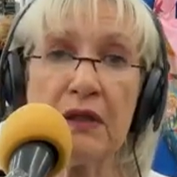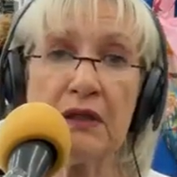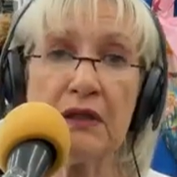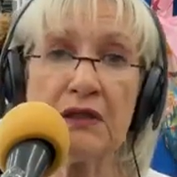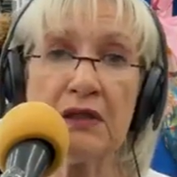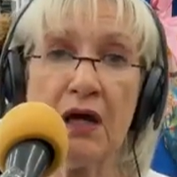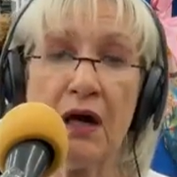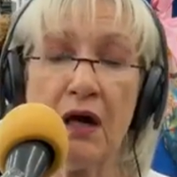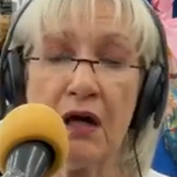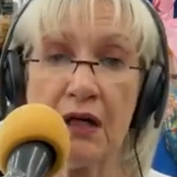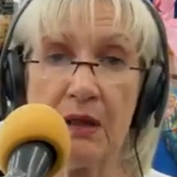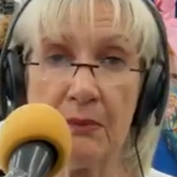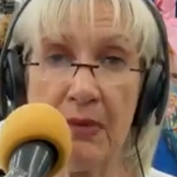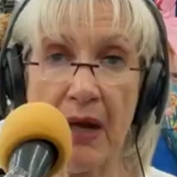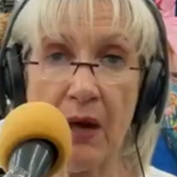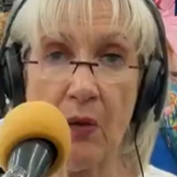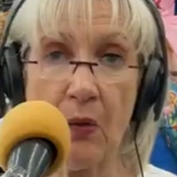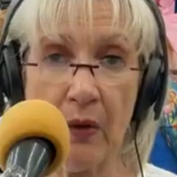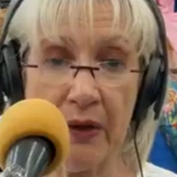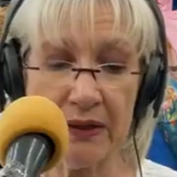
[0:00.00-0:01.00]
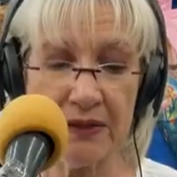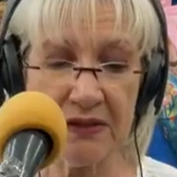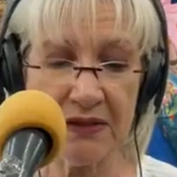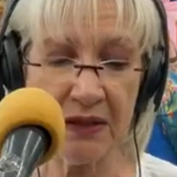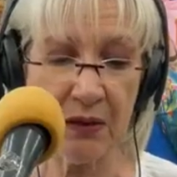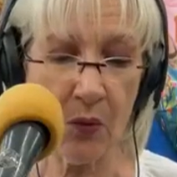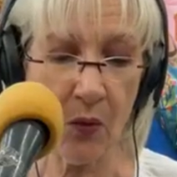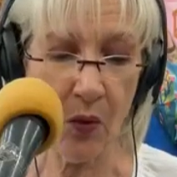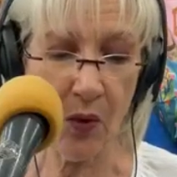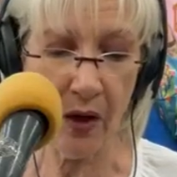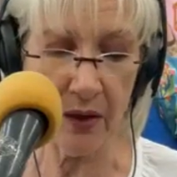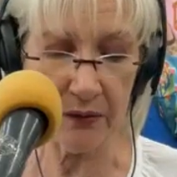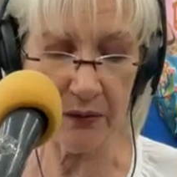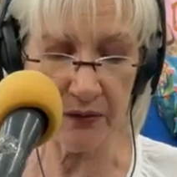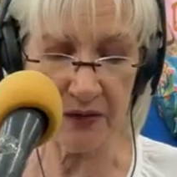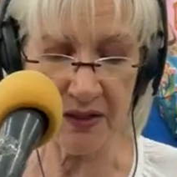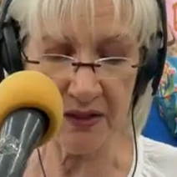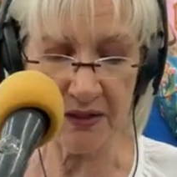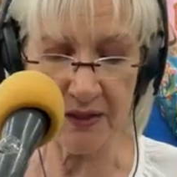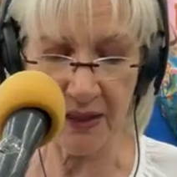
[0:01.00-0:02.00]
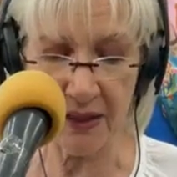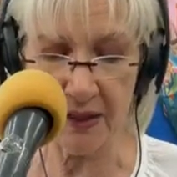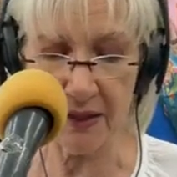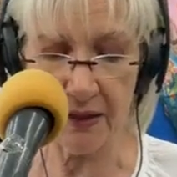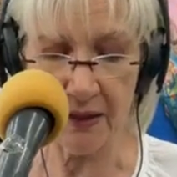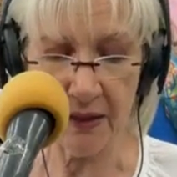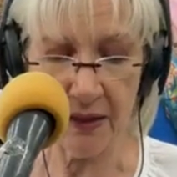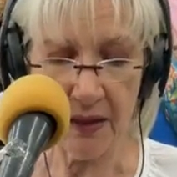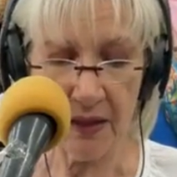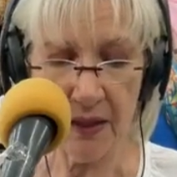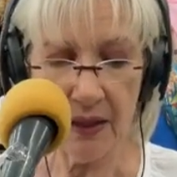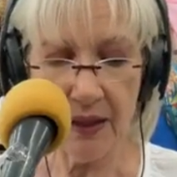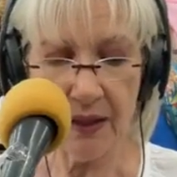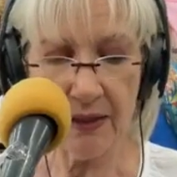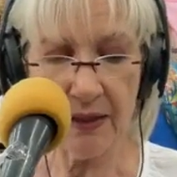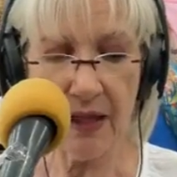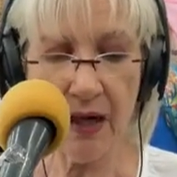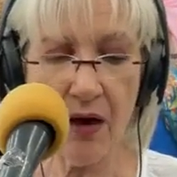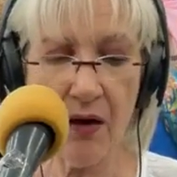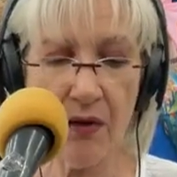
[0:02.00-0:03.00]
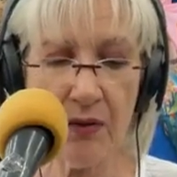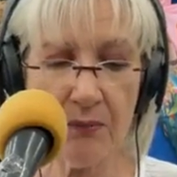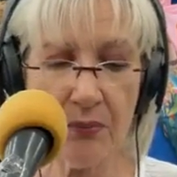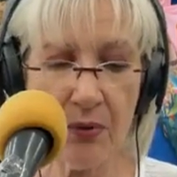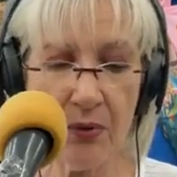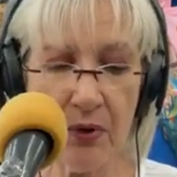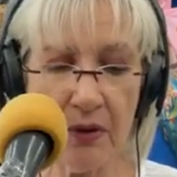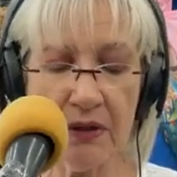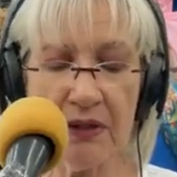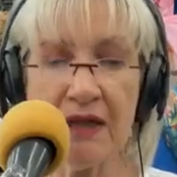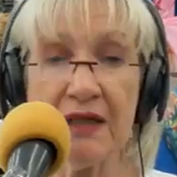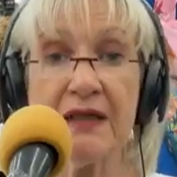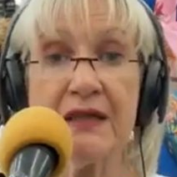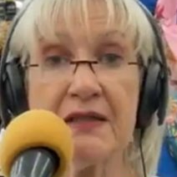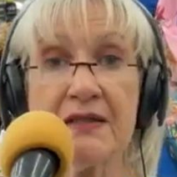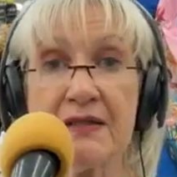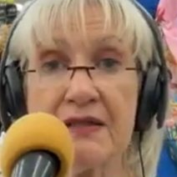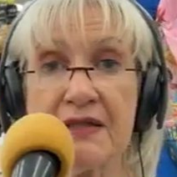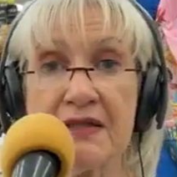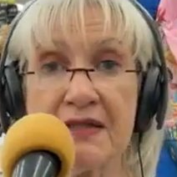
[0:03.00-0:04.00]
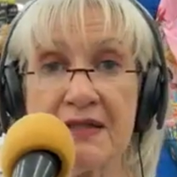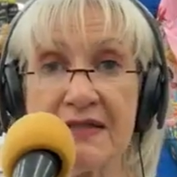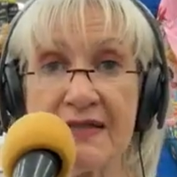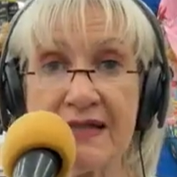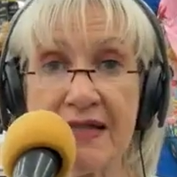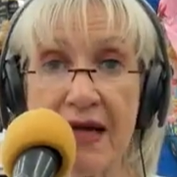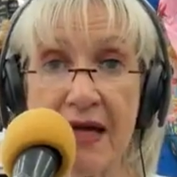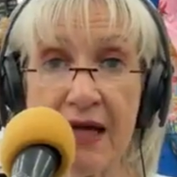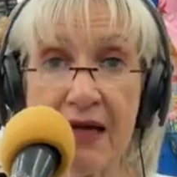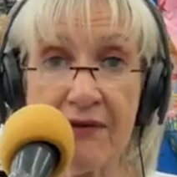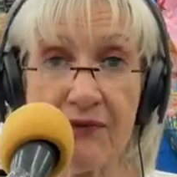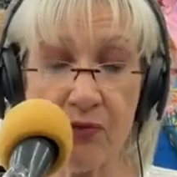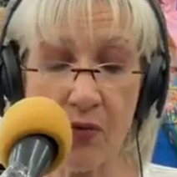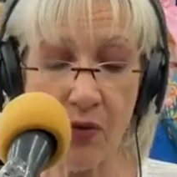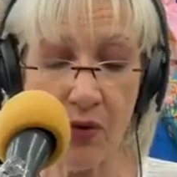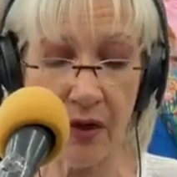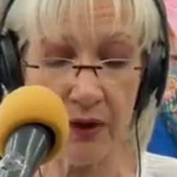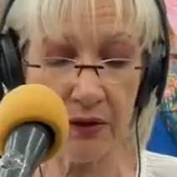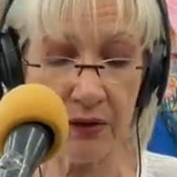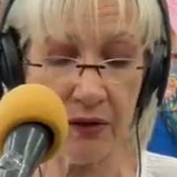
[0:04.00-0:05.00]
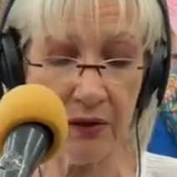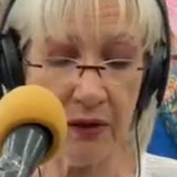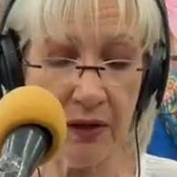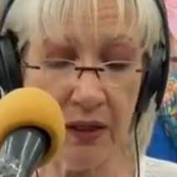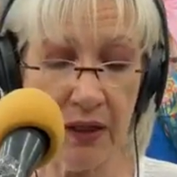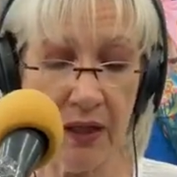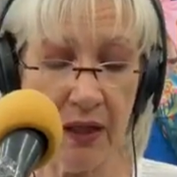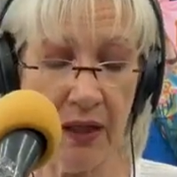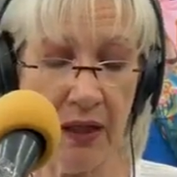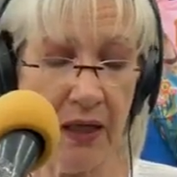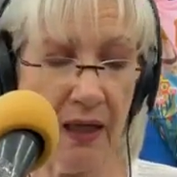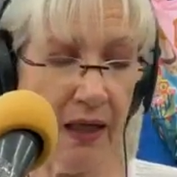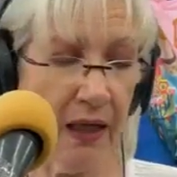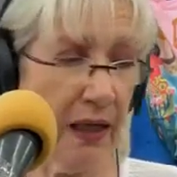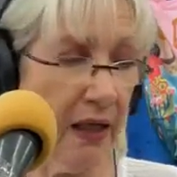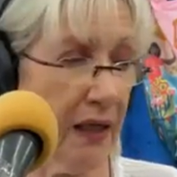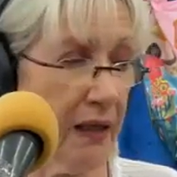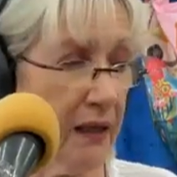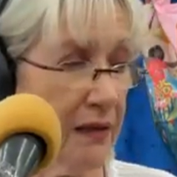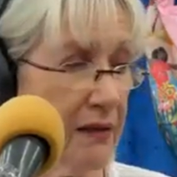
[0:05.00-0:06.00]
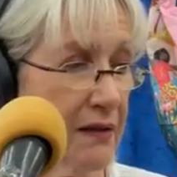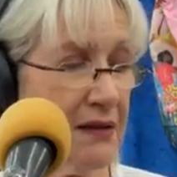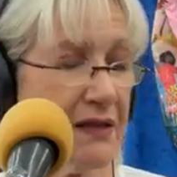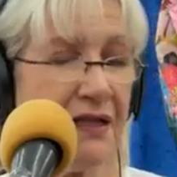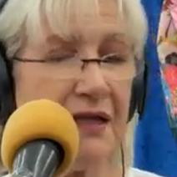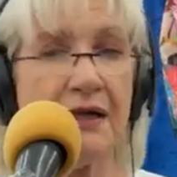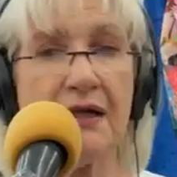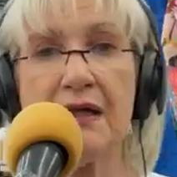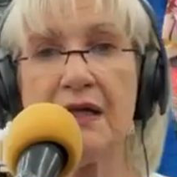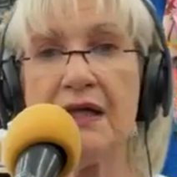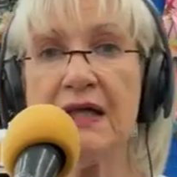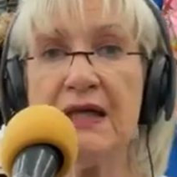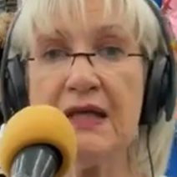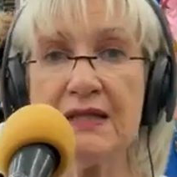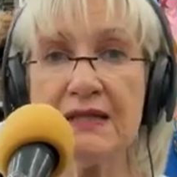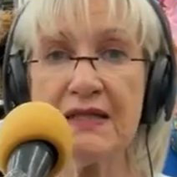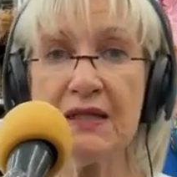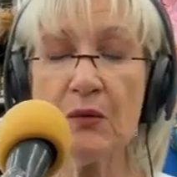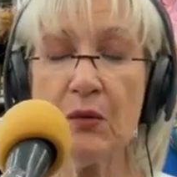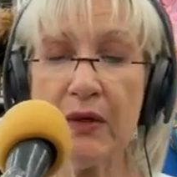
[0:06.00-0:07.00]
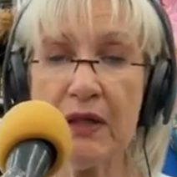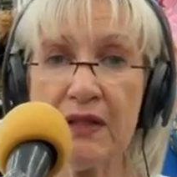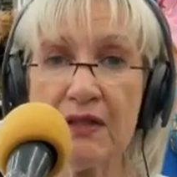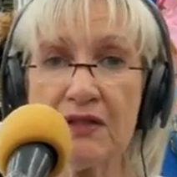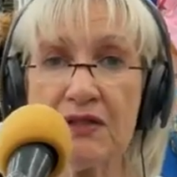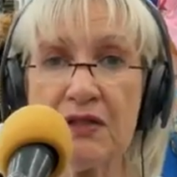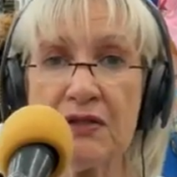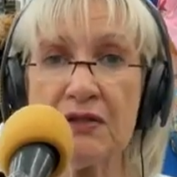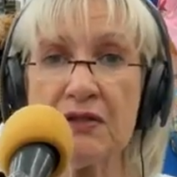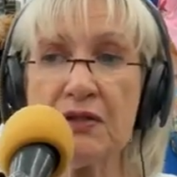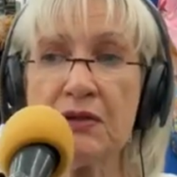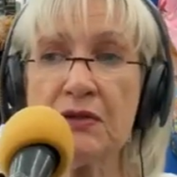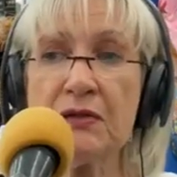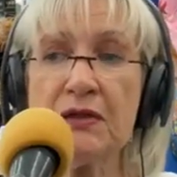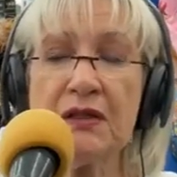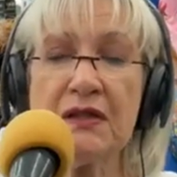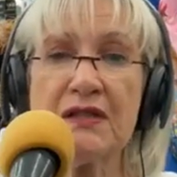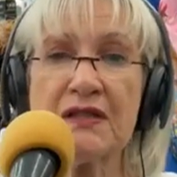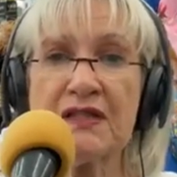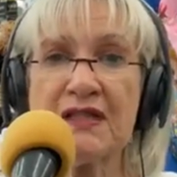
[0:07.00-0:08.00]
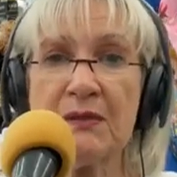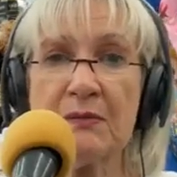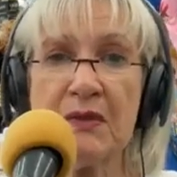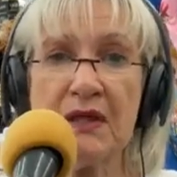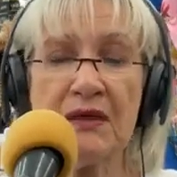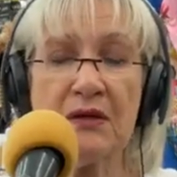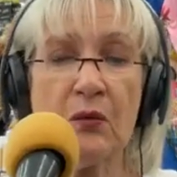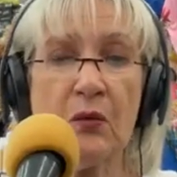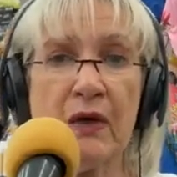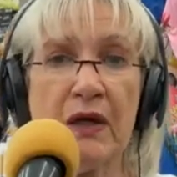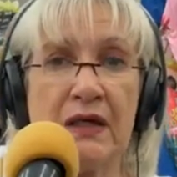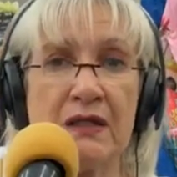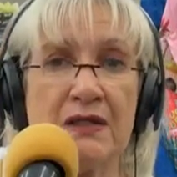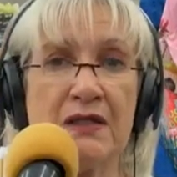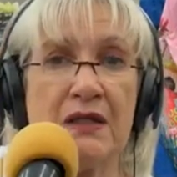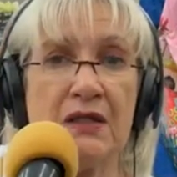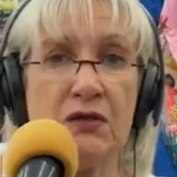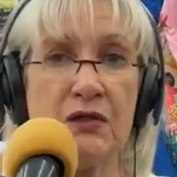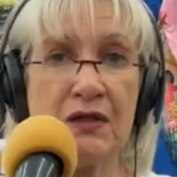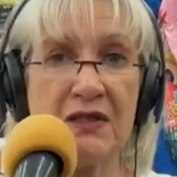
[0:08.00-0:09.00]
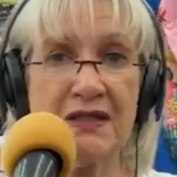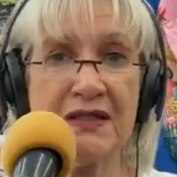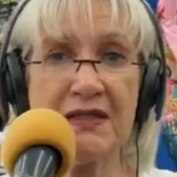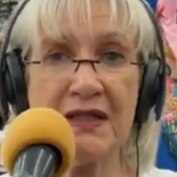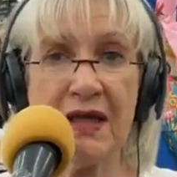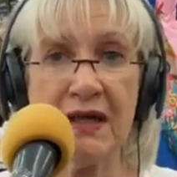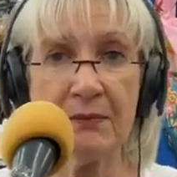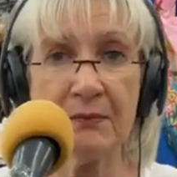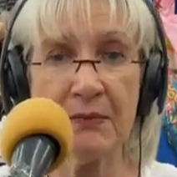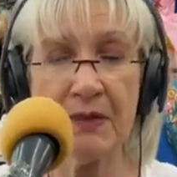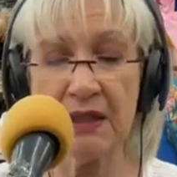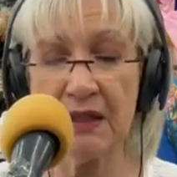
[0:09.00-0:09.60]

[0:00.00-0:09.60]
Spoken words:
we're going to talk about wasting water today and how important it is to save water and easy ways to do it, some of the ways that you can save